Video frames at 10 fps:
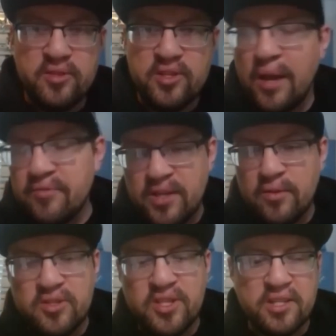I've seen
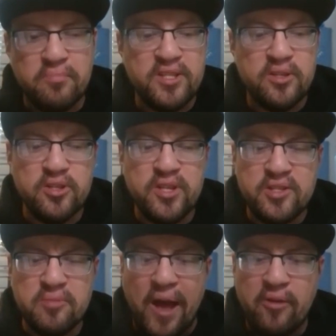those text messages.
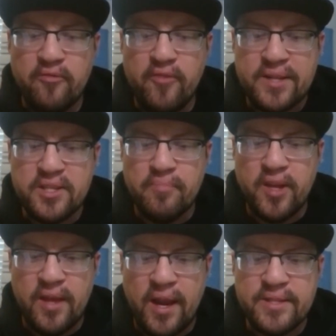As a matter of fact,
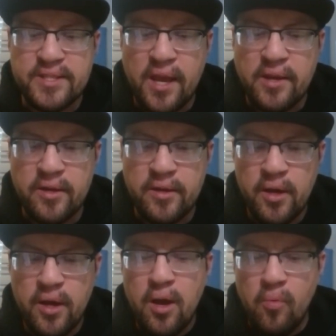something that I stated
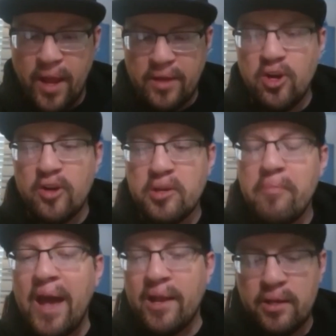when I talked to
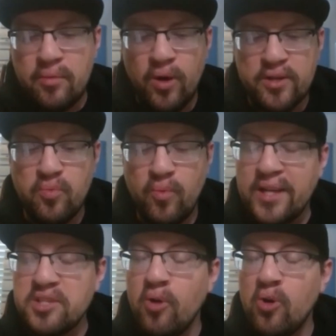Maggie was, when I
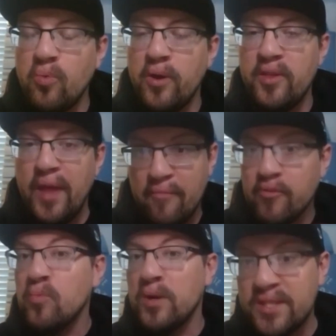spoke with
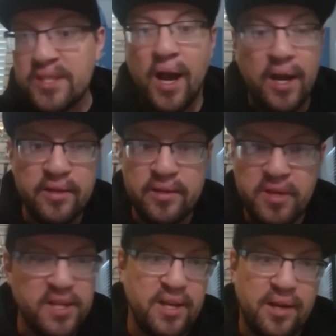everyone's side,
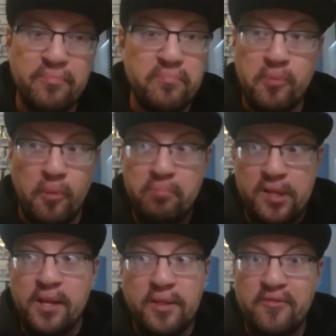because I'm
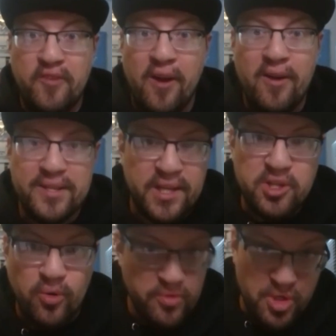completely fair, as I
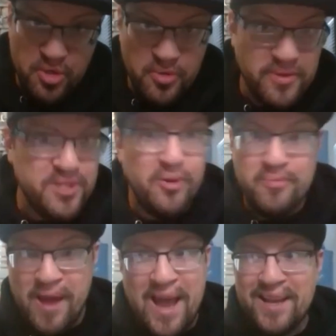told you and told
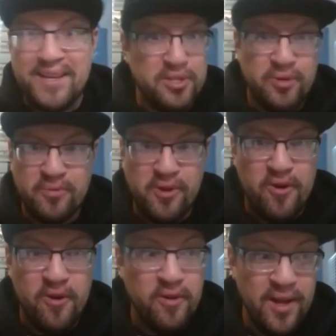Maggie and told
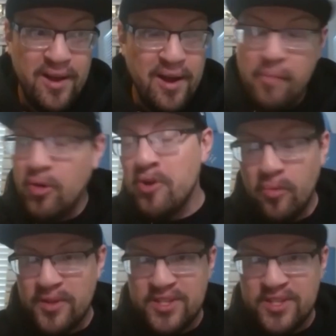Carl, I'm on no one's